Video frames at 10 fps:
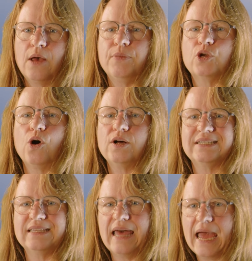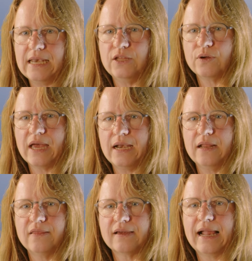because then you can
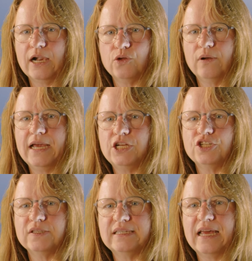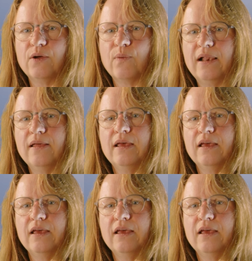in the calculation say, well,